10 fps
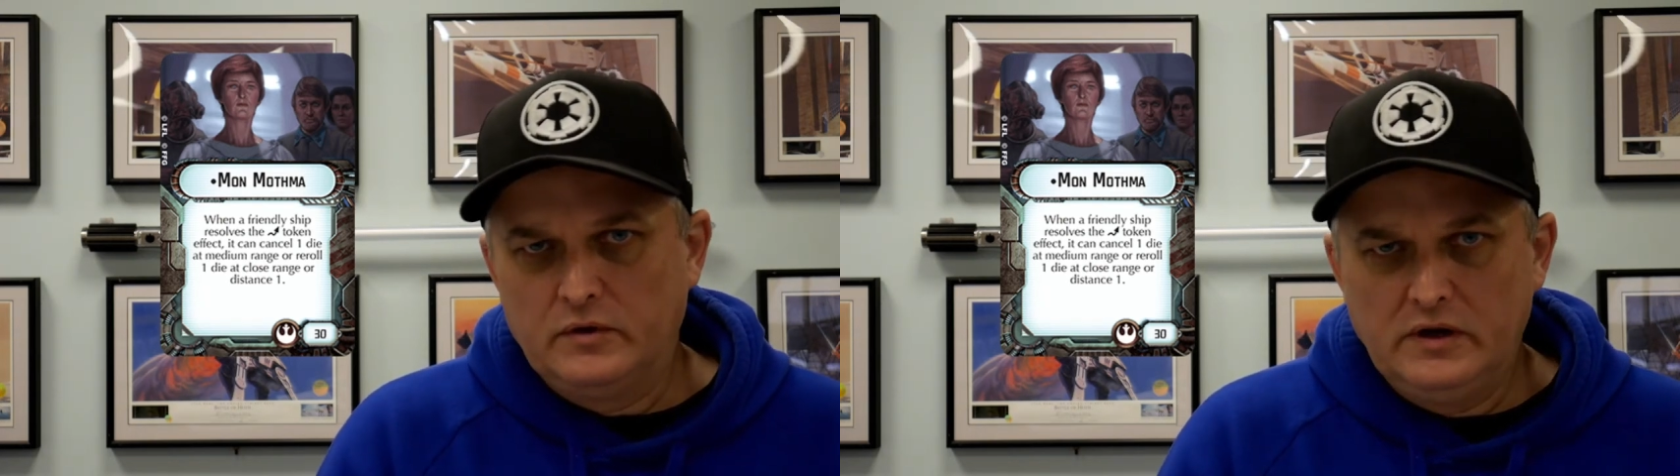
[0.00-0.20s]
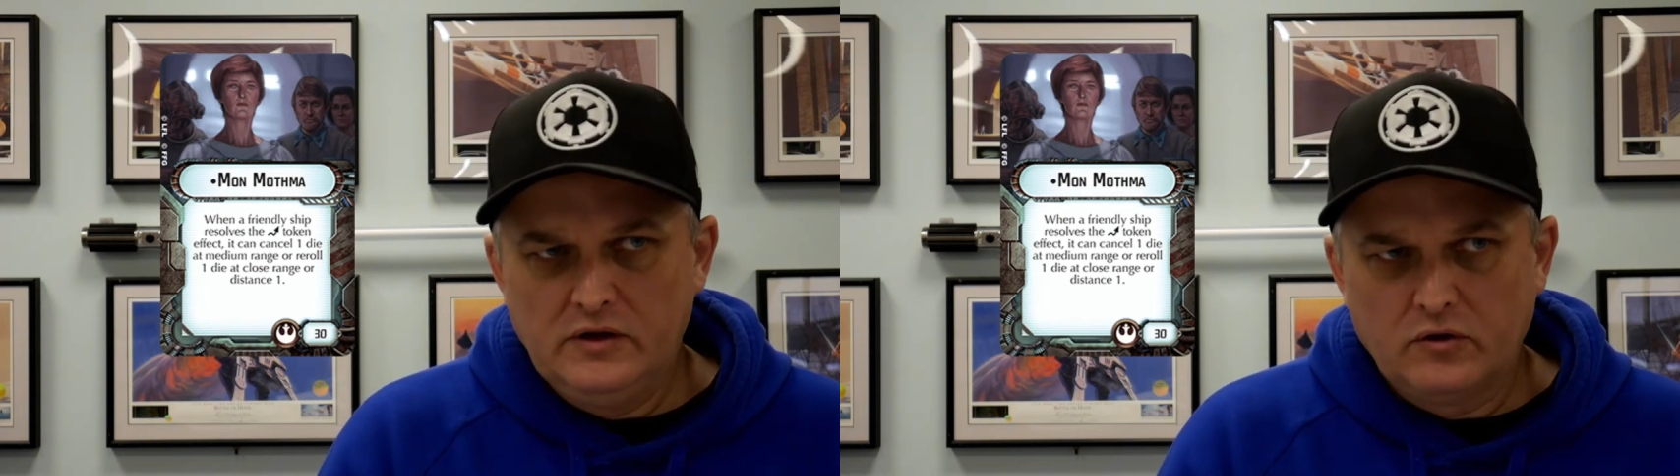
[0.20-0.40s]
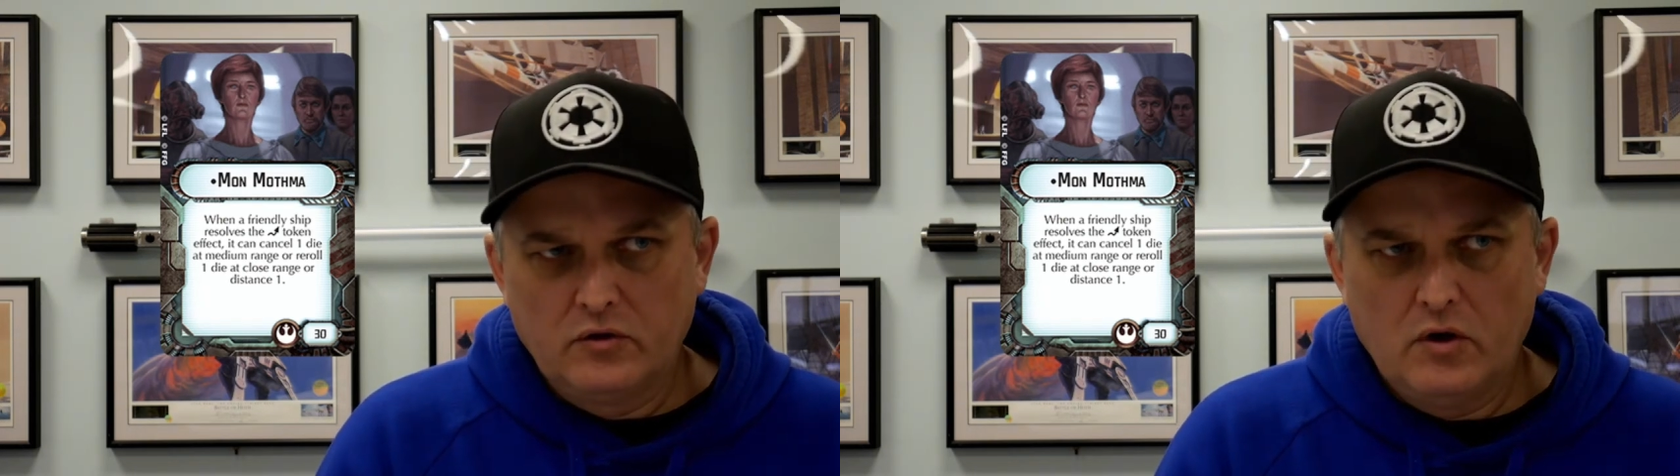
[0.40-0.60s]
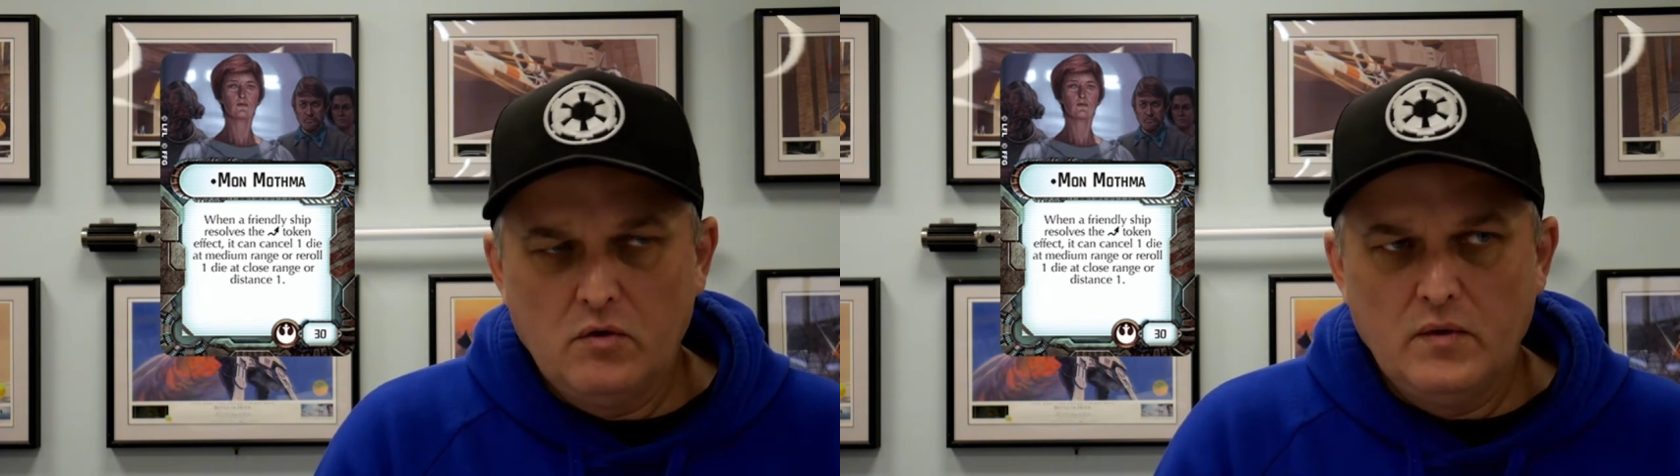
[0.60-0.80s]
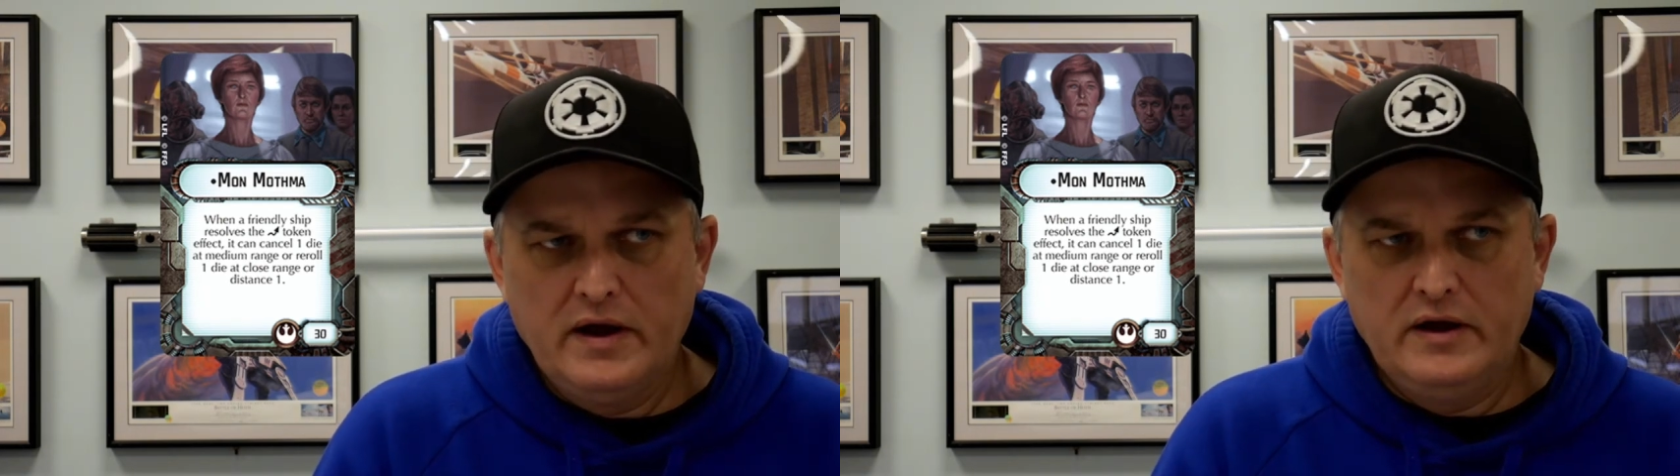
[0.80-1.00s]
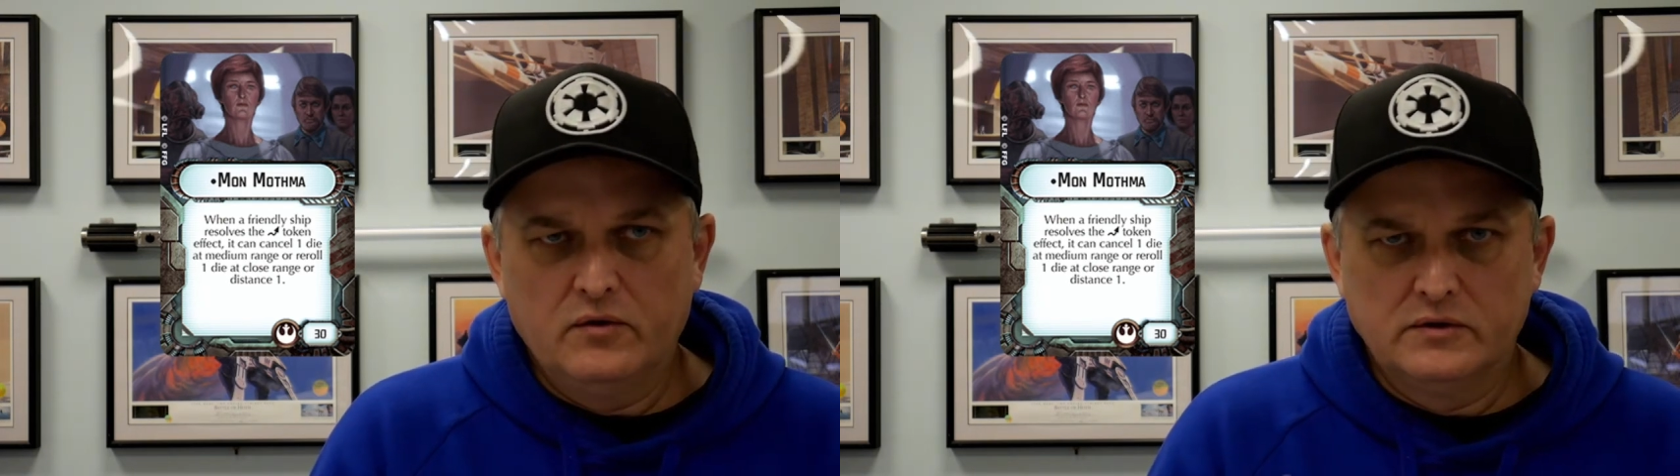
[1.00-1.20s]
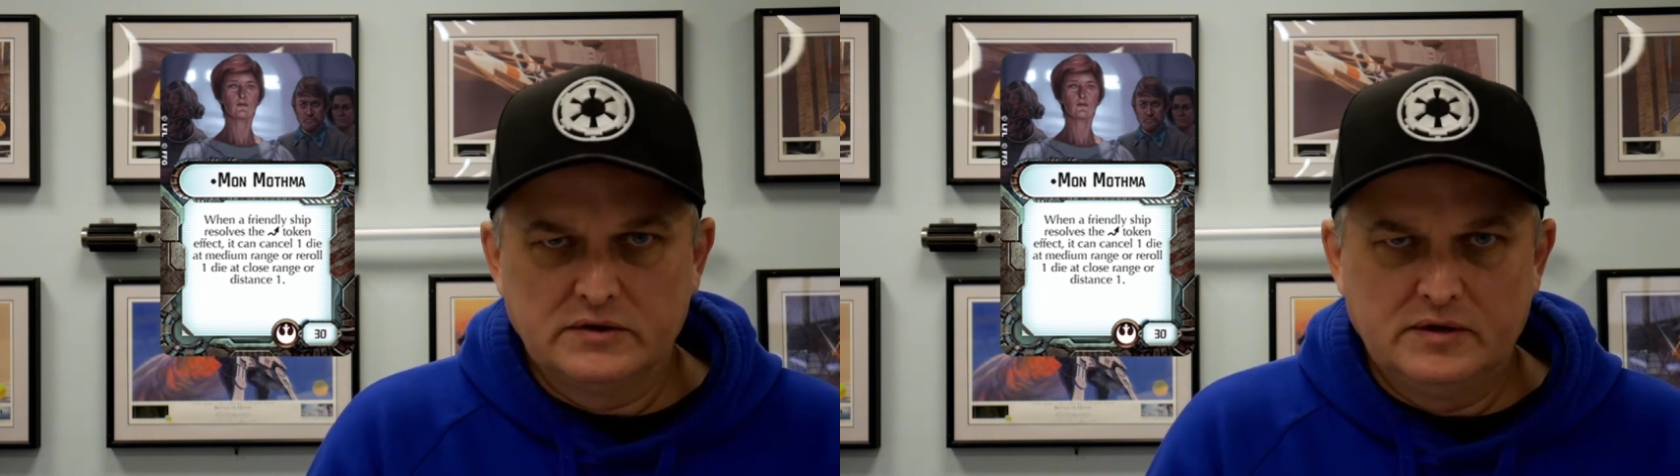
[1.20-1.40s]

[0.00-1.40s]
either go away or is going